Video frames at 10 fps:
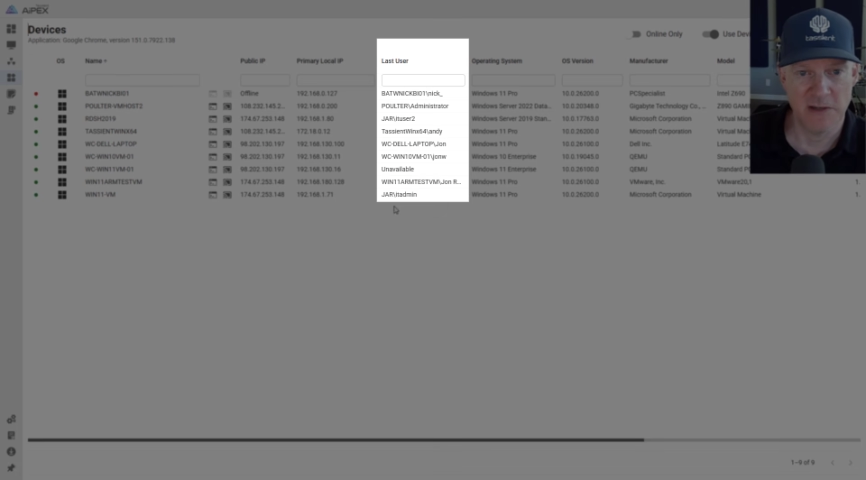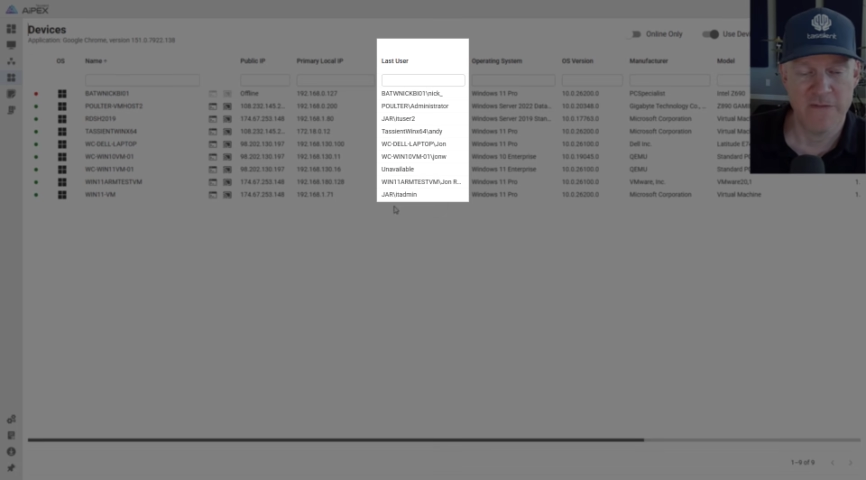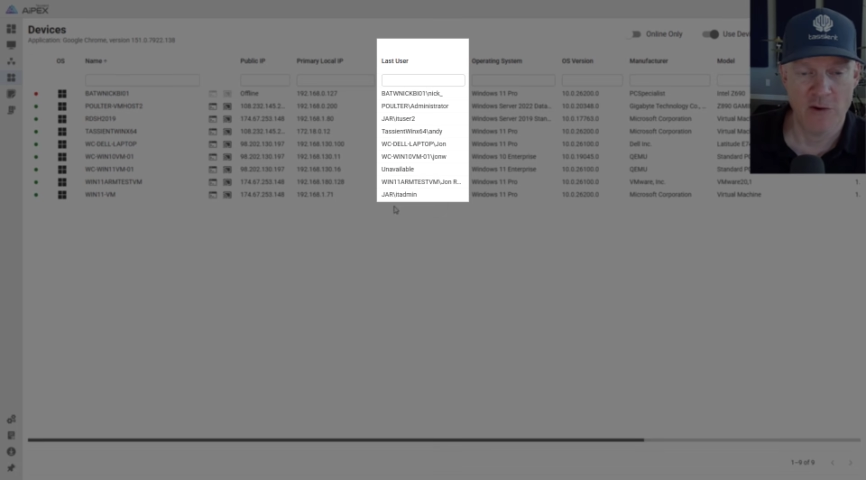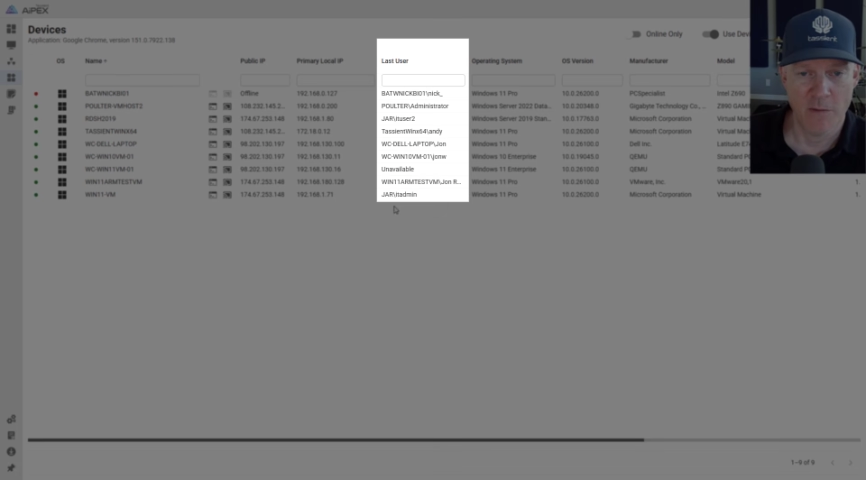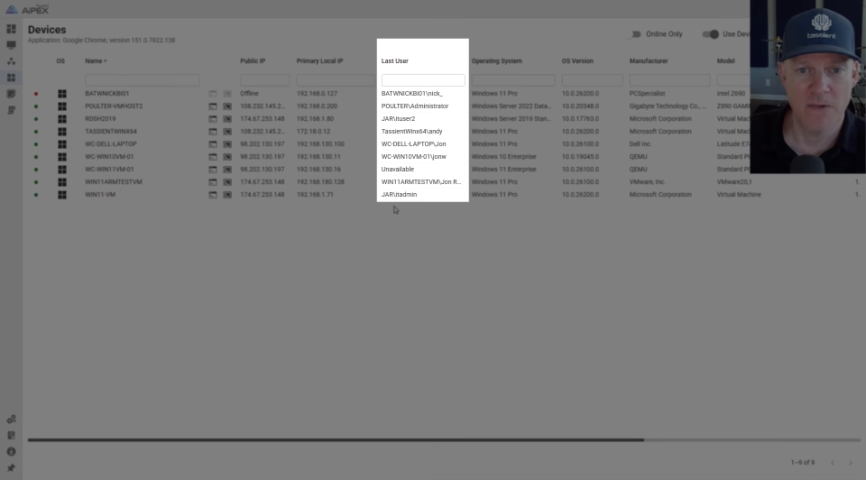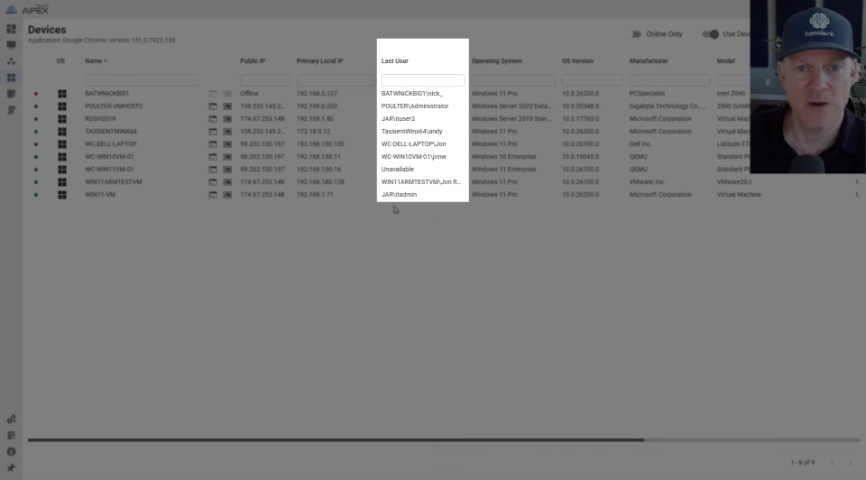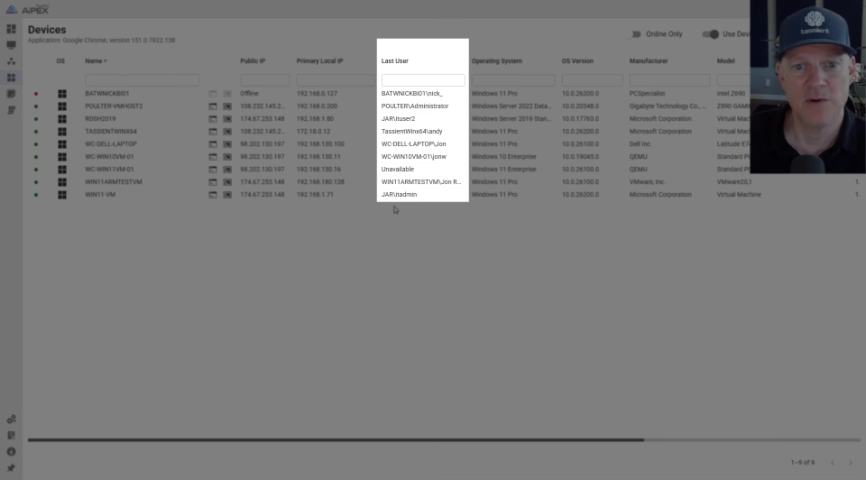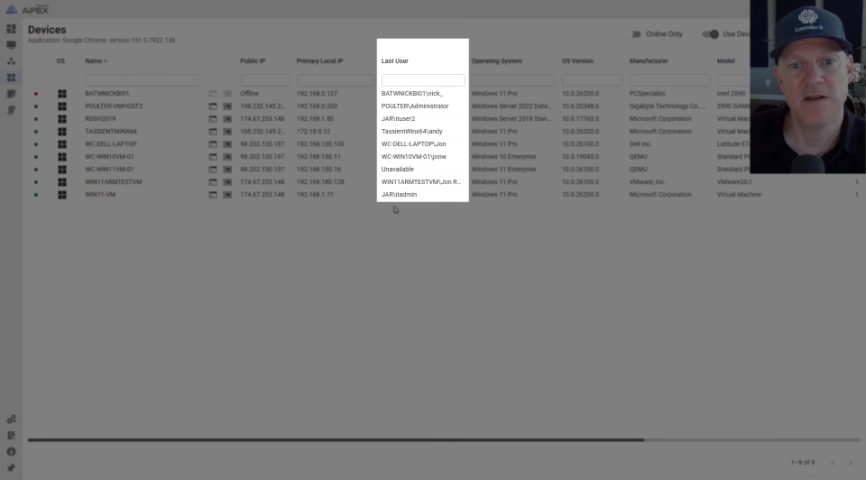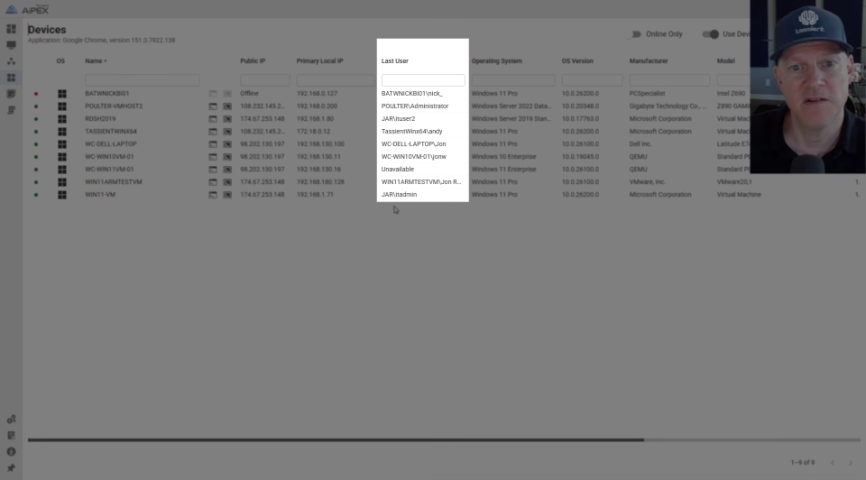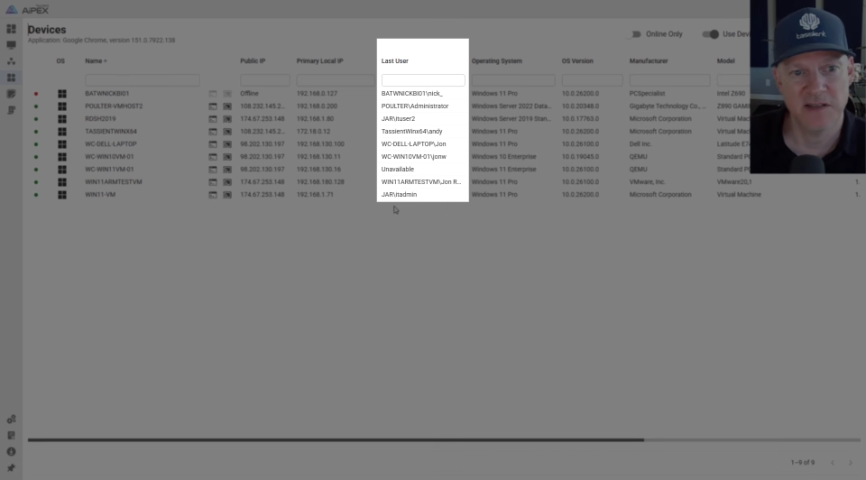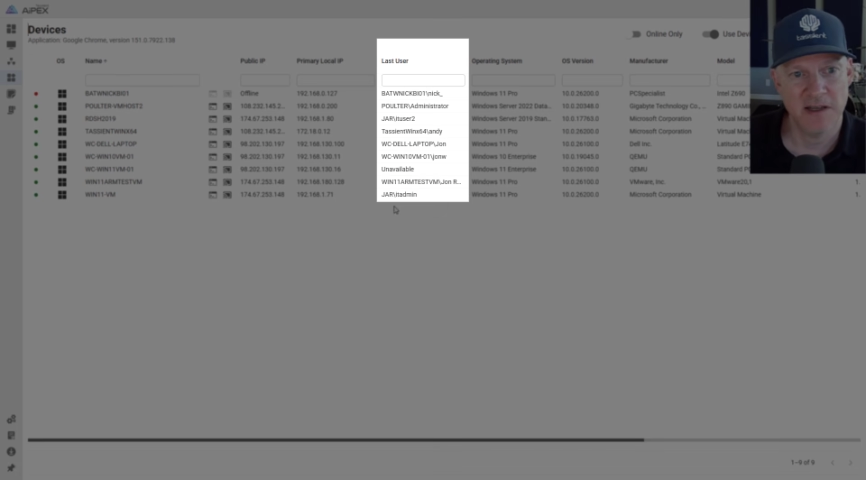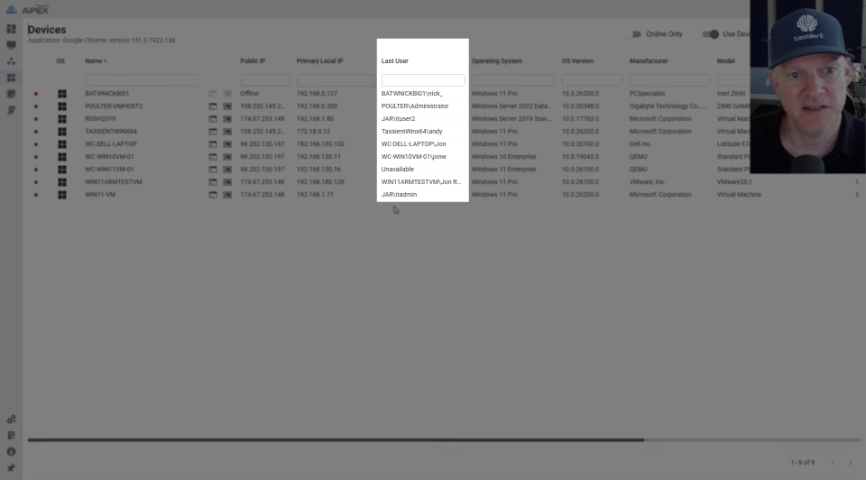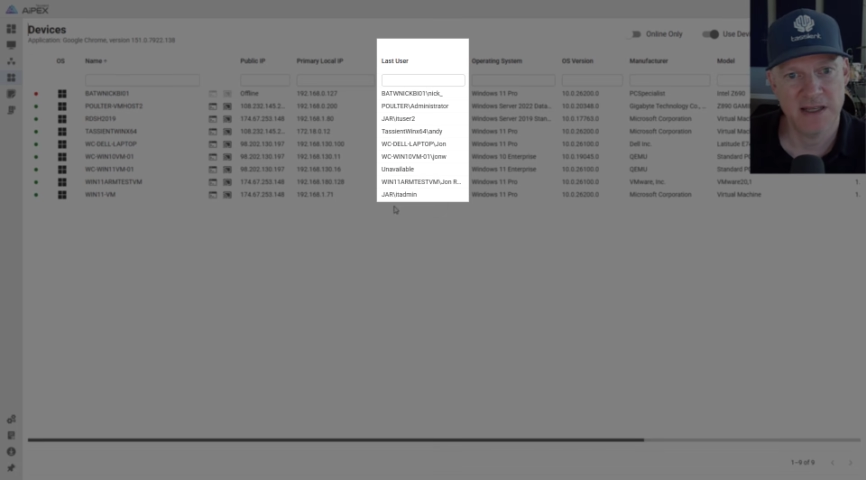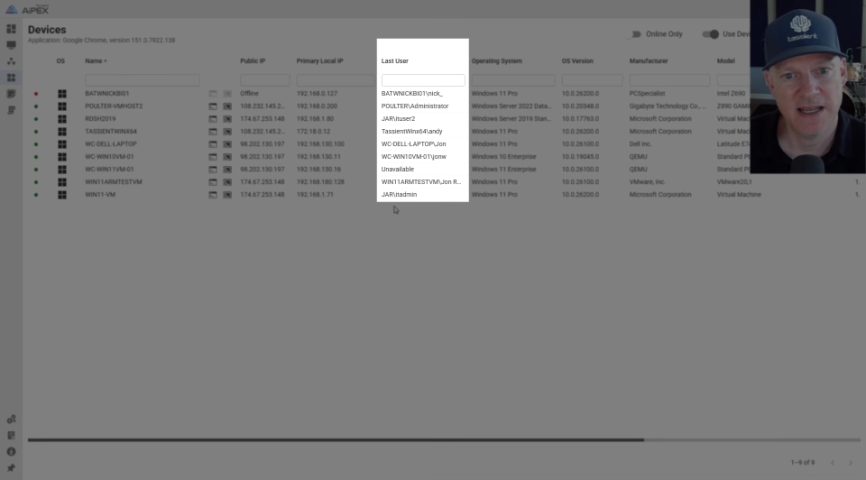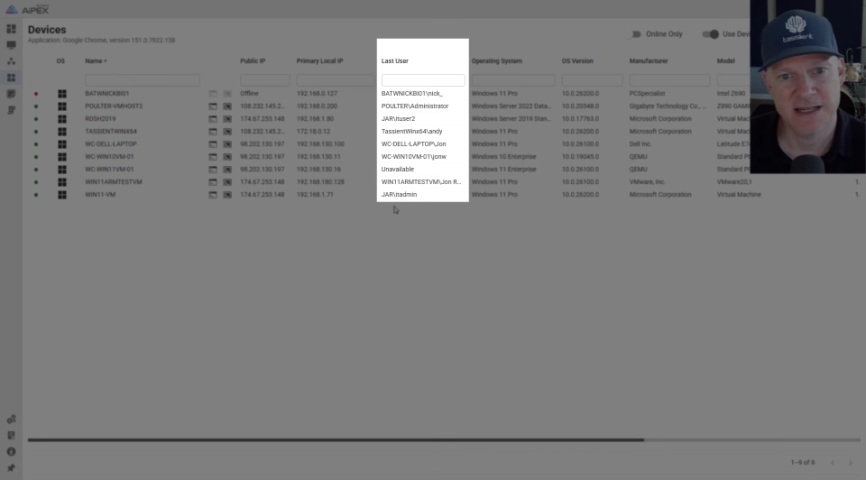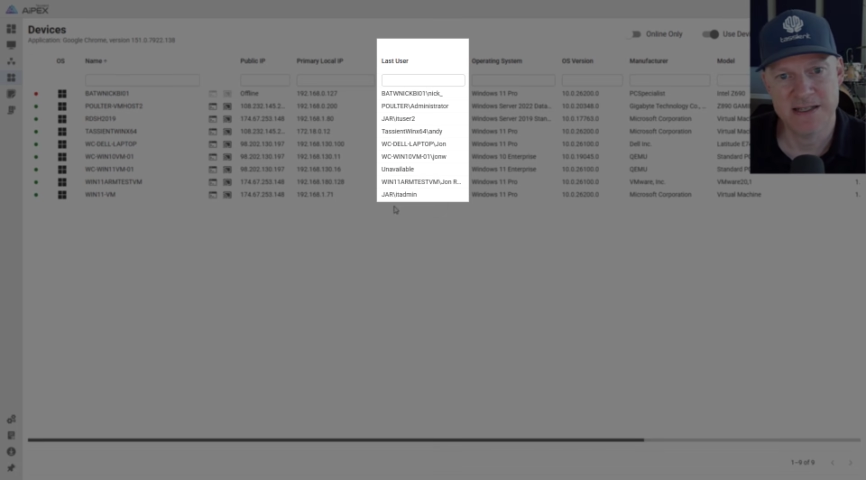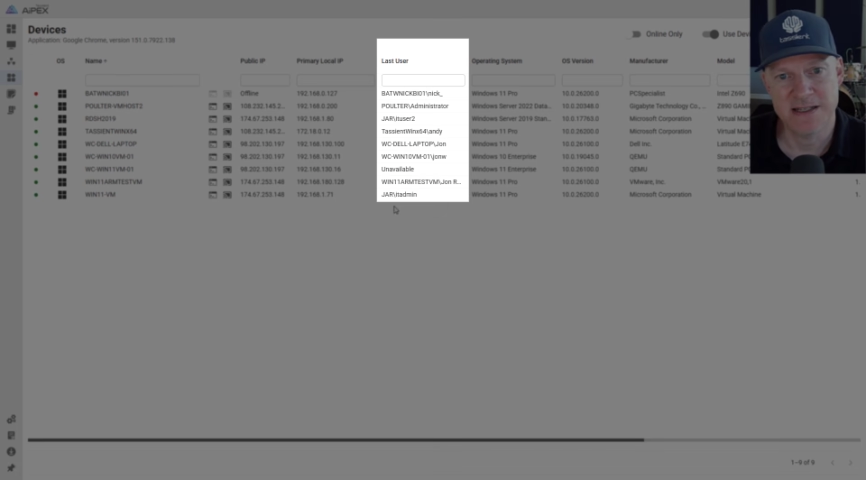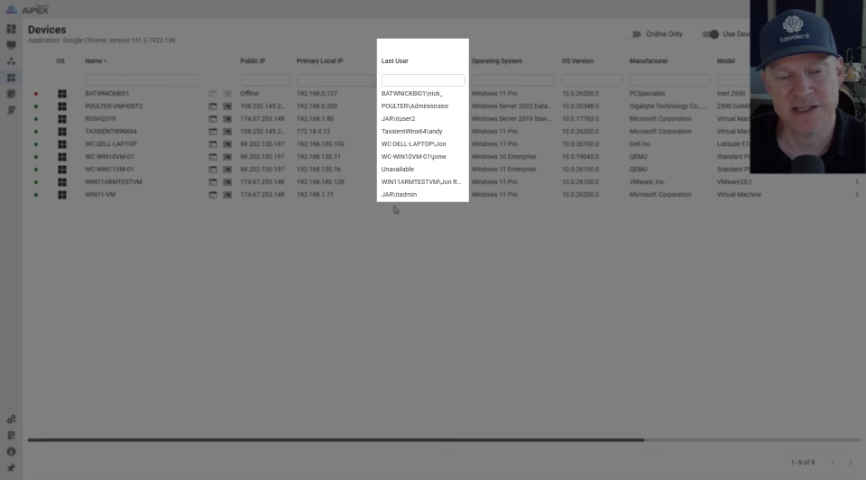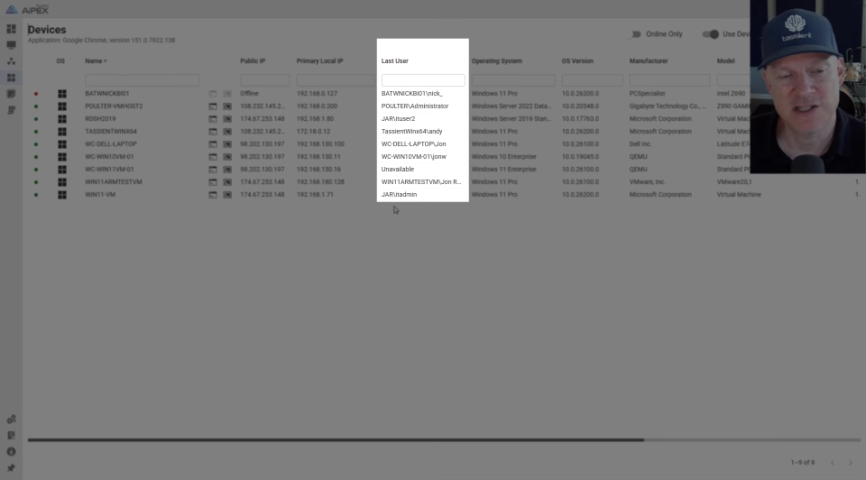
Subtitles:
but if a remote user has connected